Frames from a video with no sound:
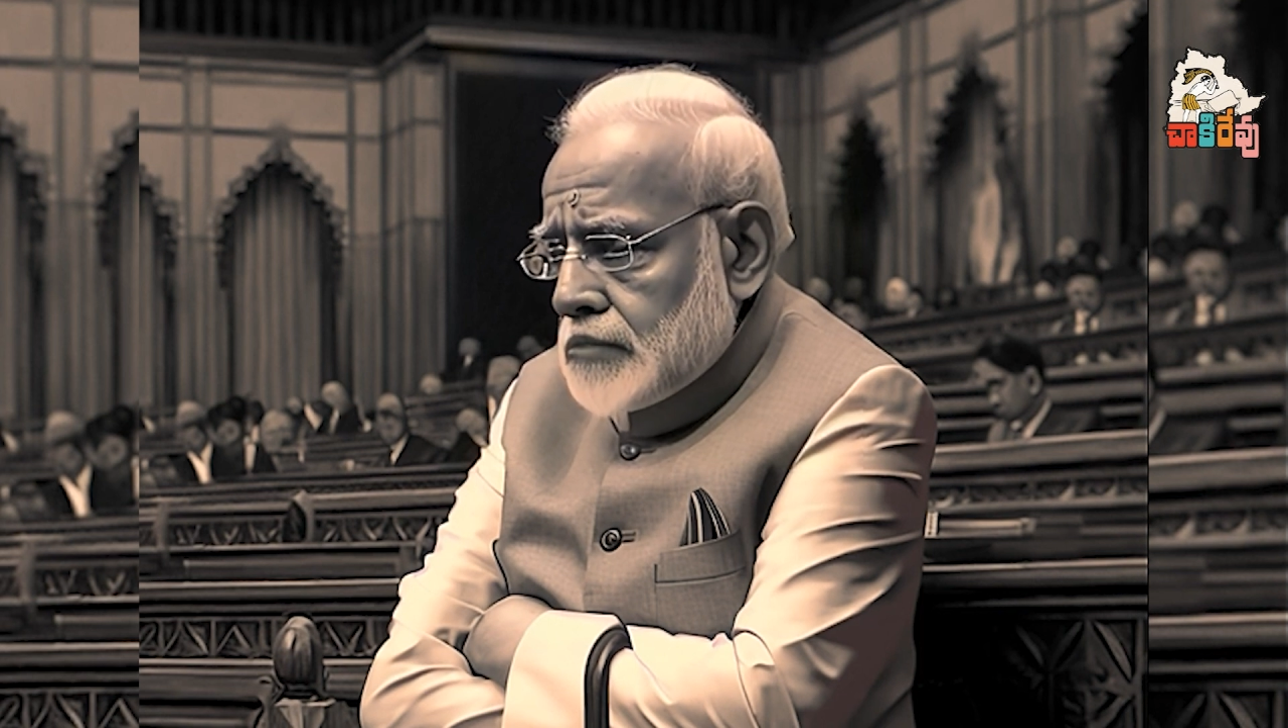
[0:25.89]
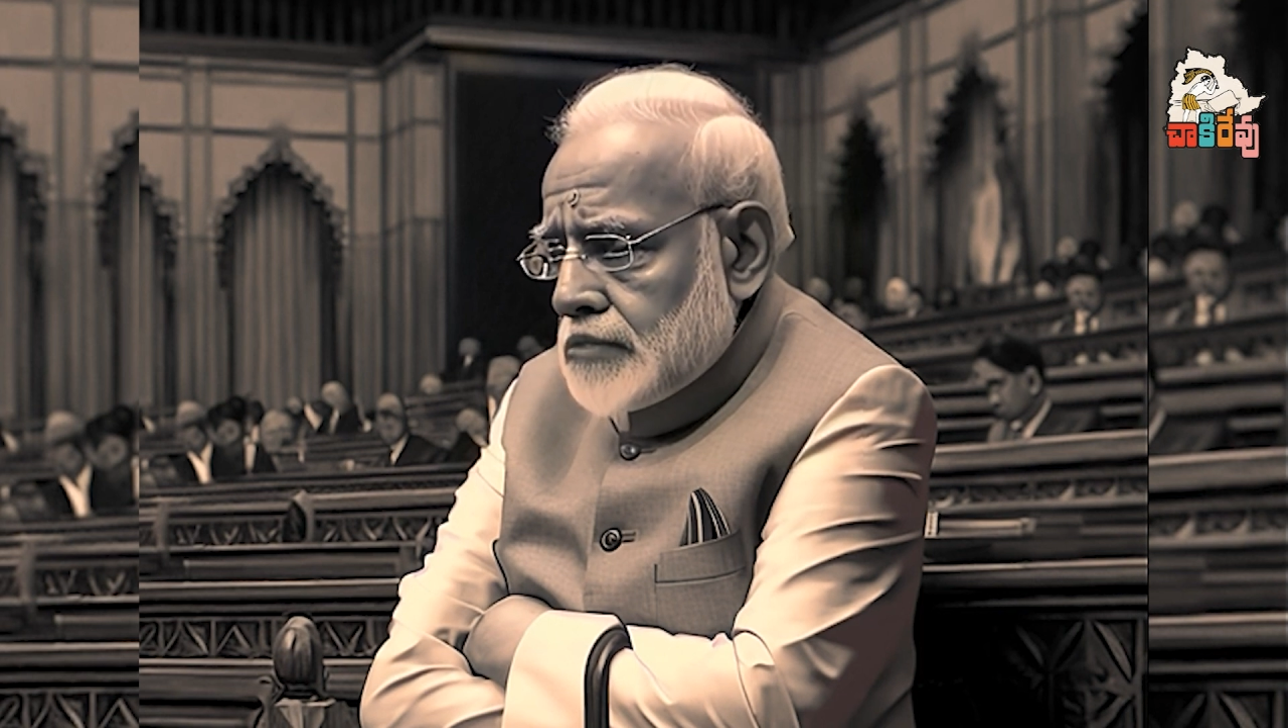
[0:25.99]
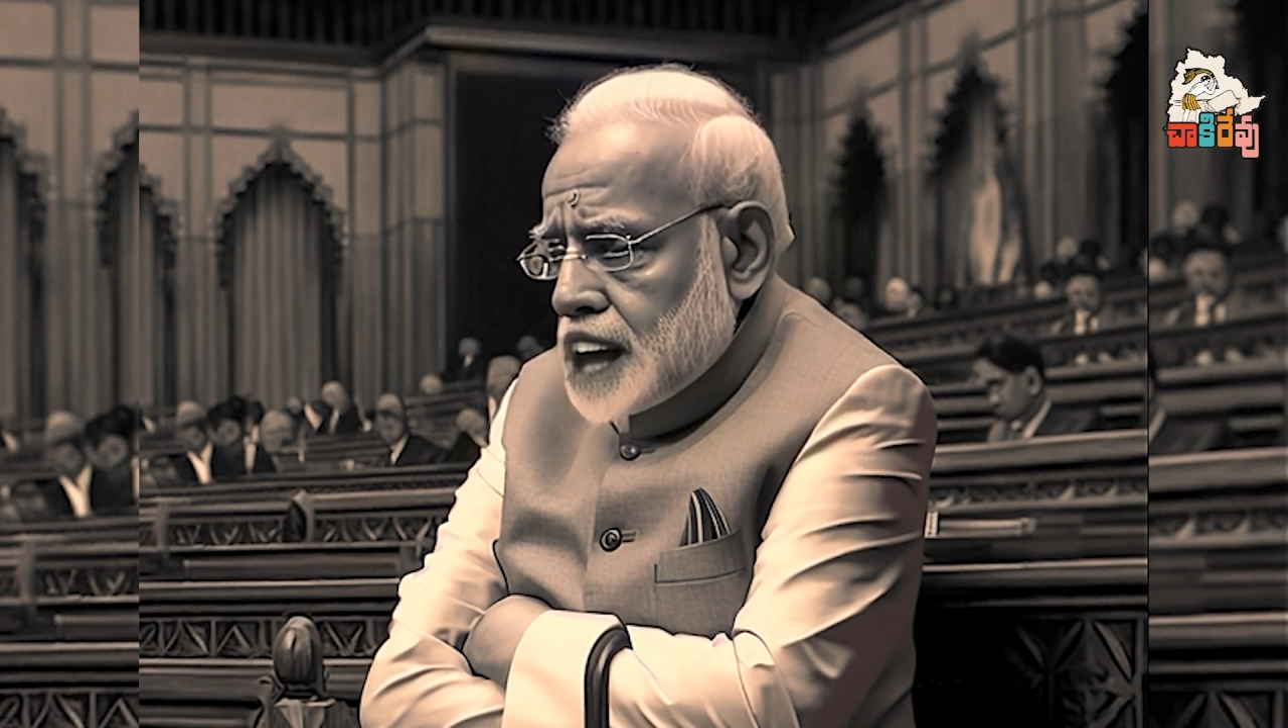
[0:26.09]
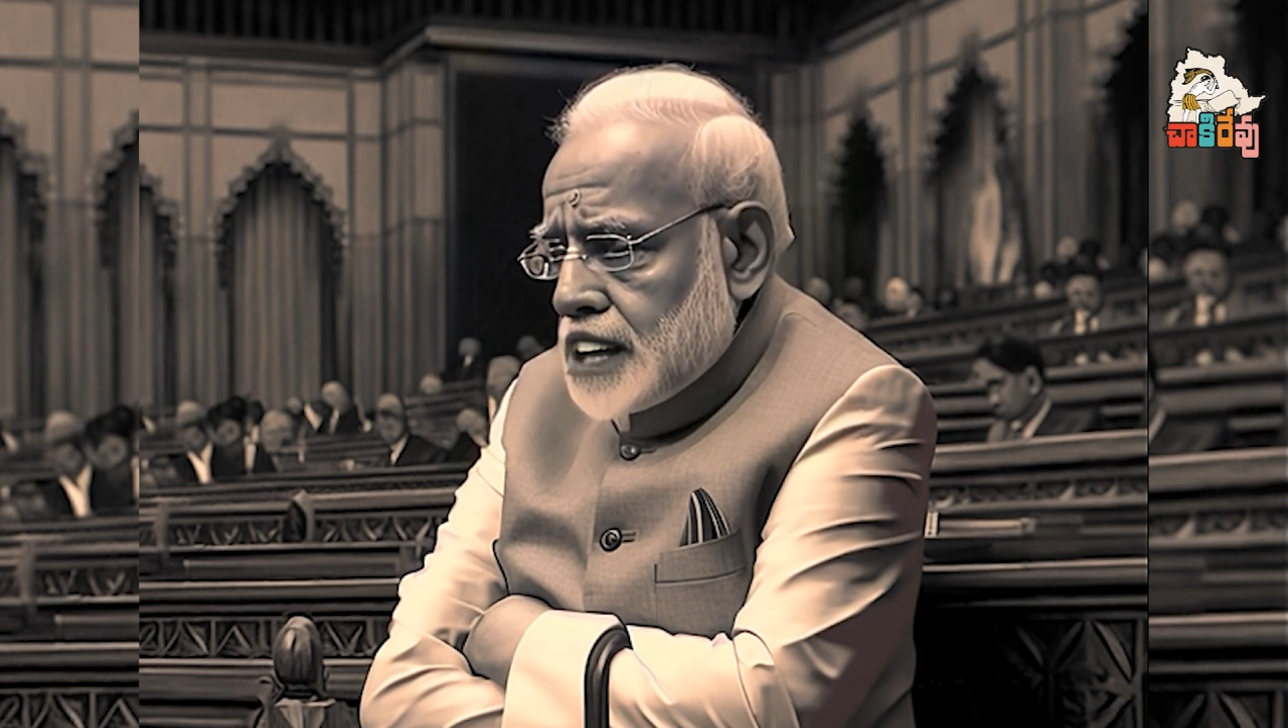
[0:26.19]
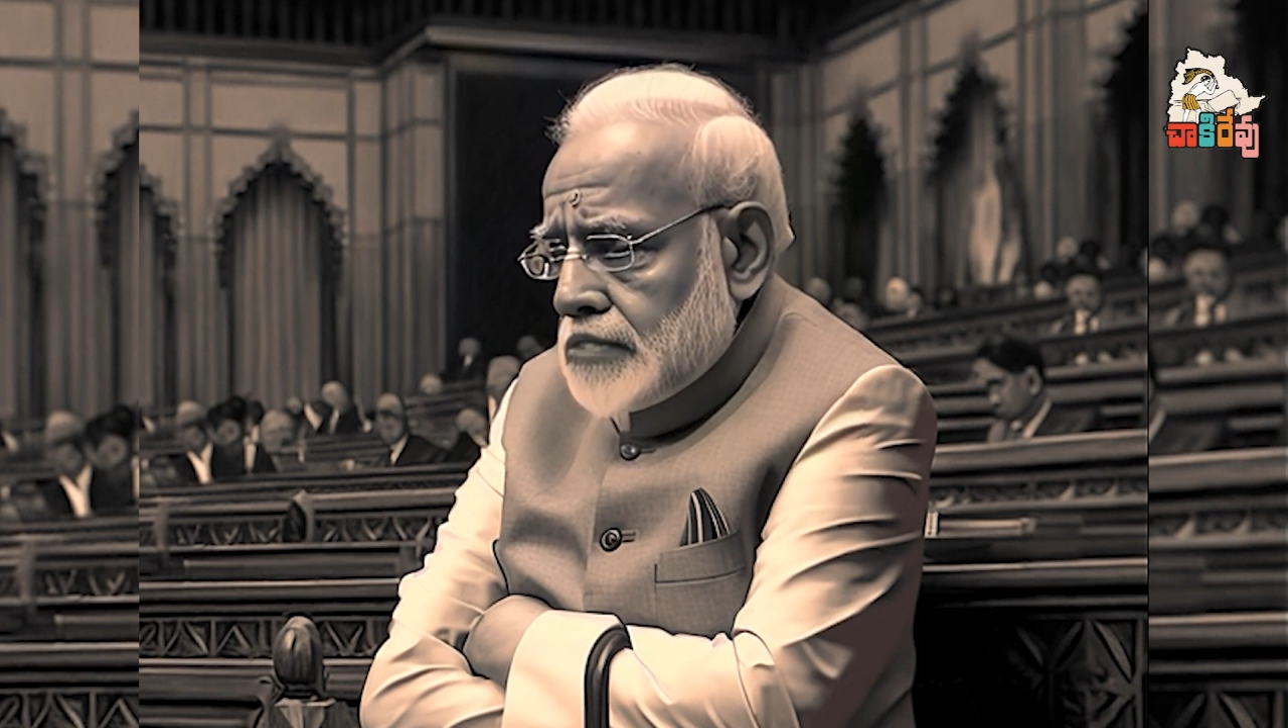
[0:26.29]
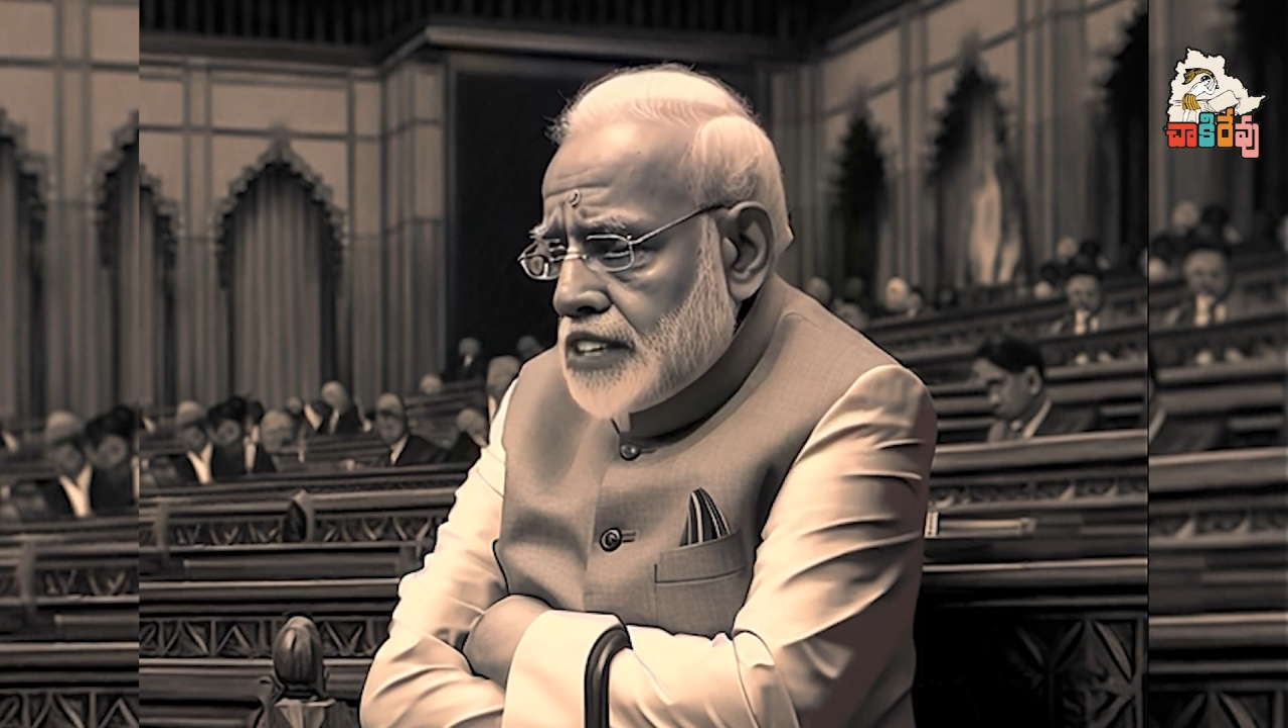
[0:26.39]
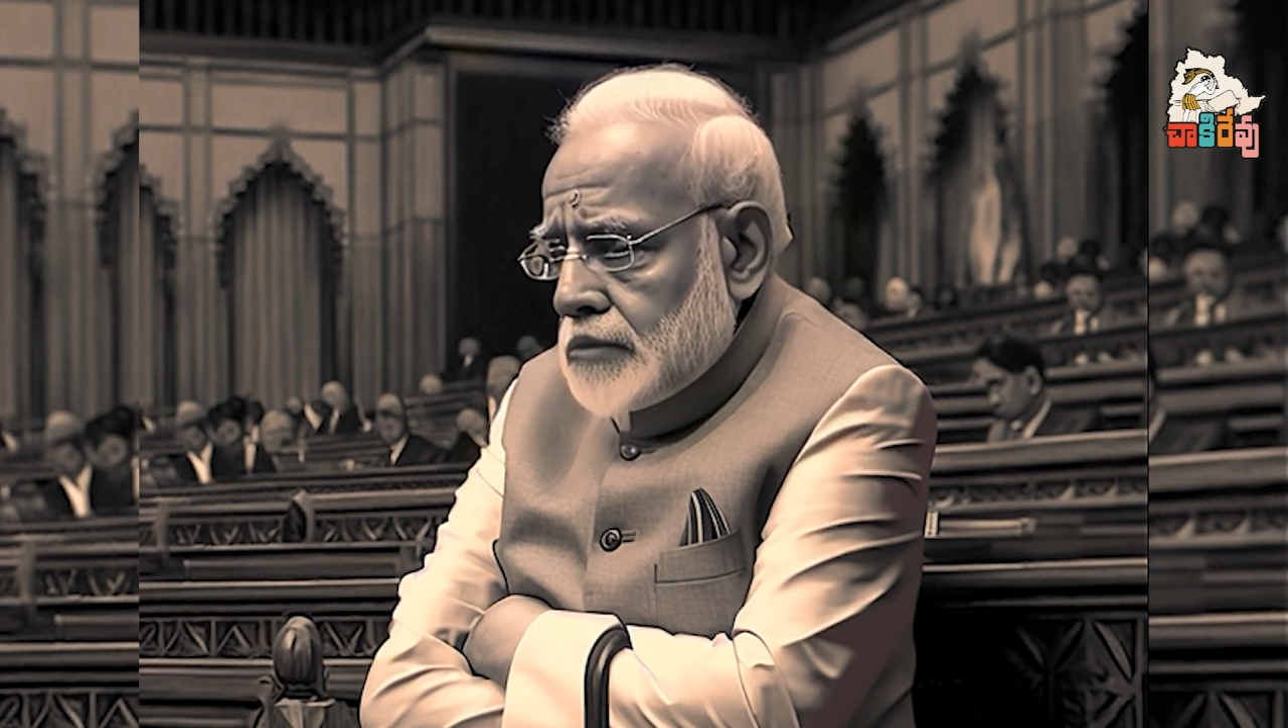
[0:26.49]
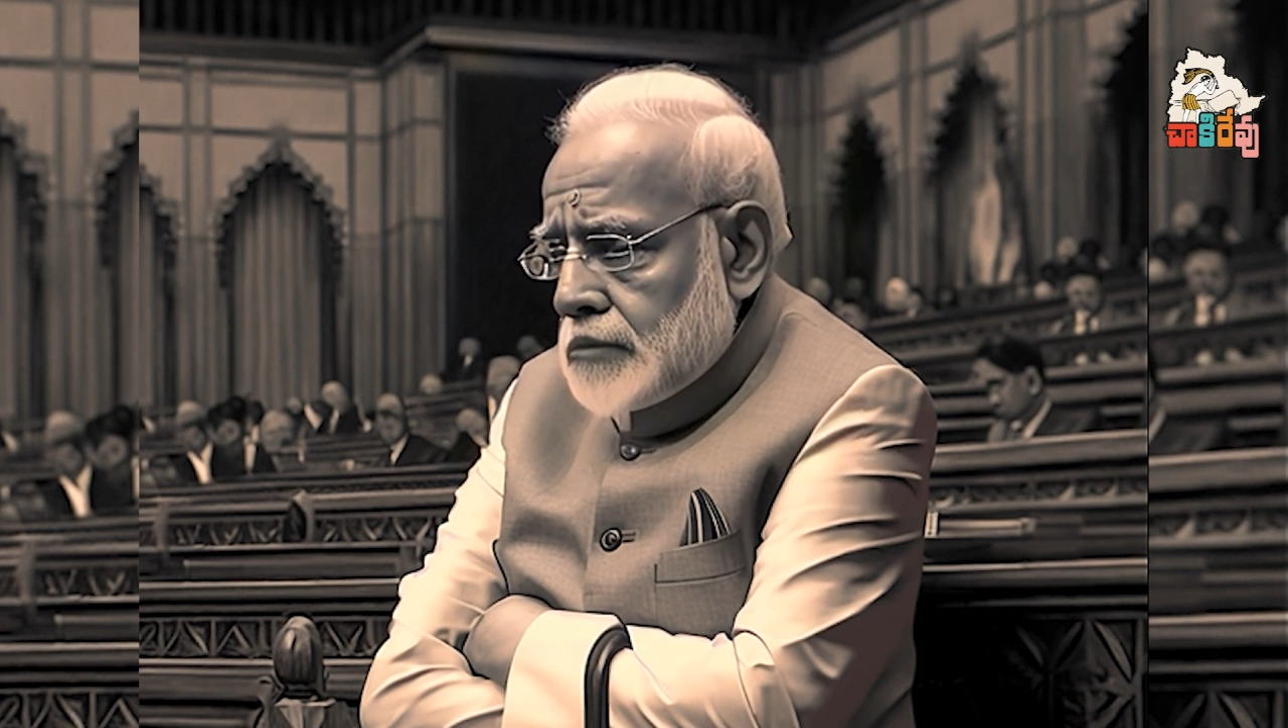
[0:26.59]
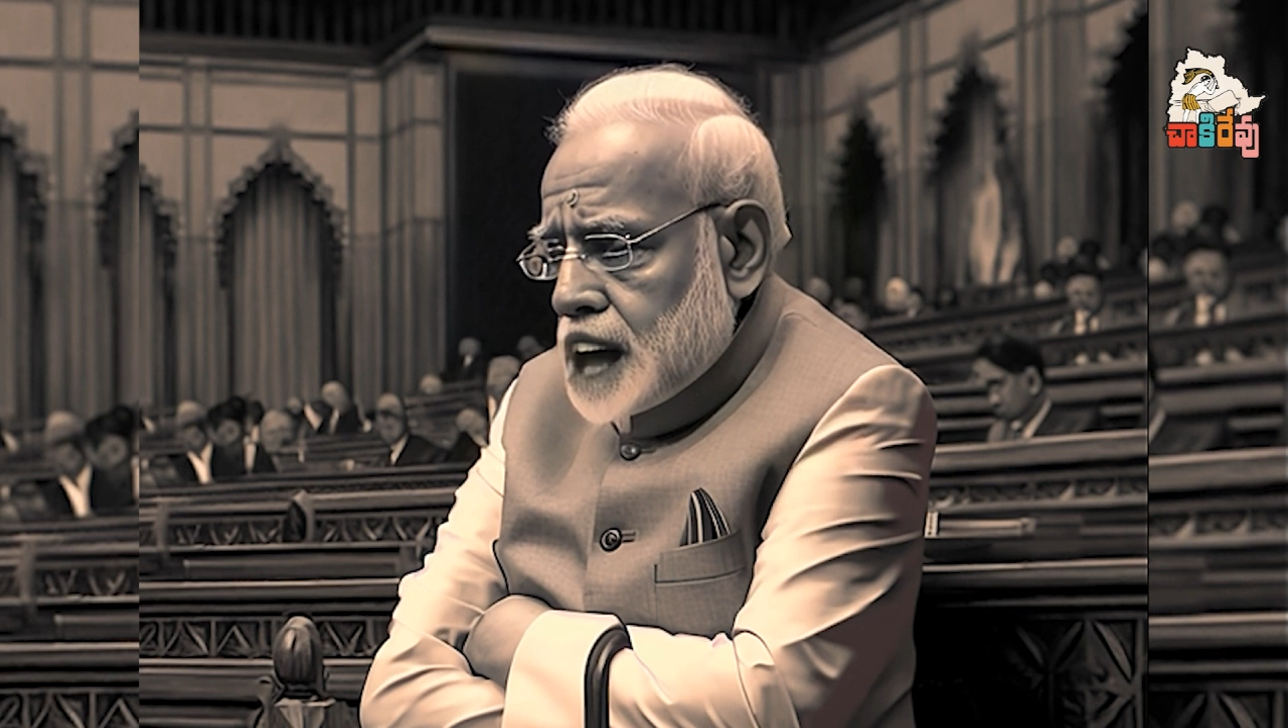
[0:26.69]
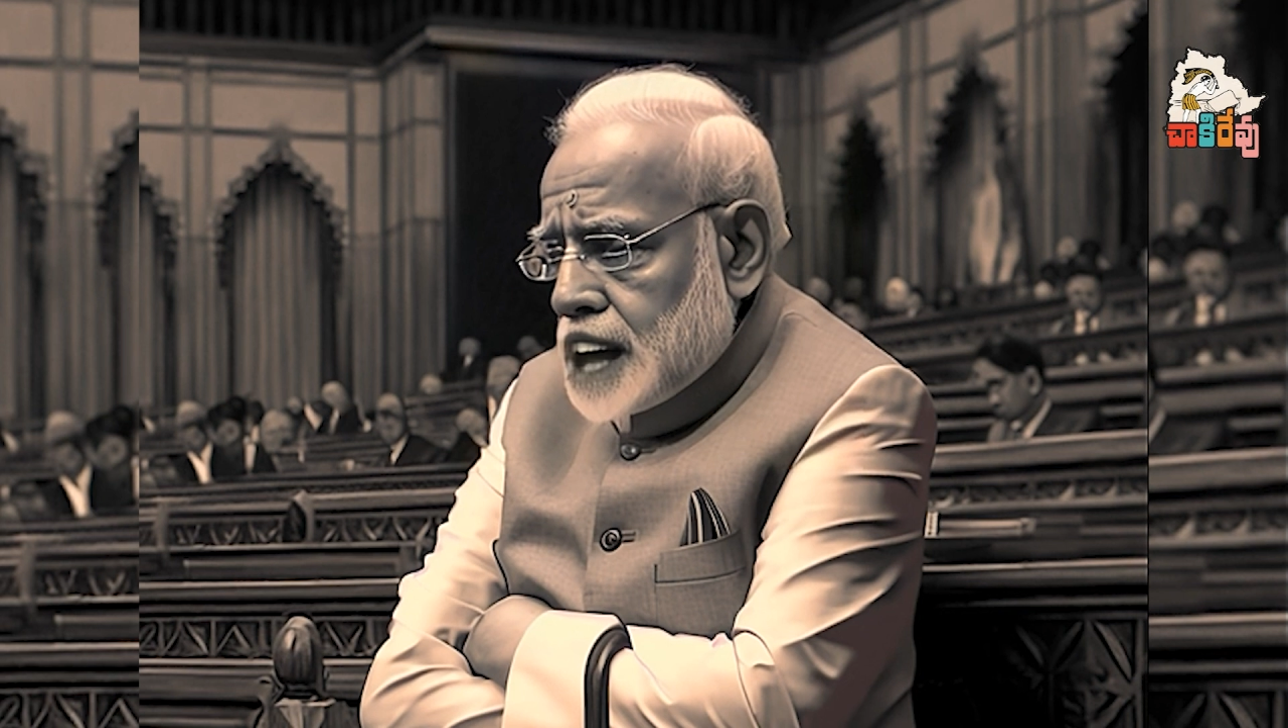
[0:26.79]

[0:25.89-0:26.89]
DID,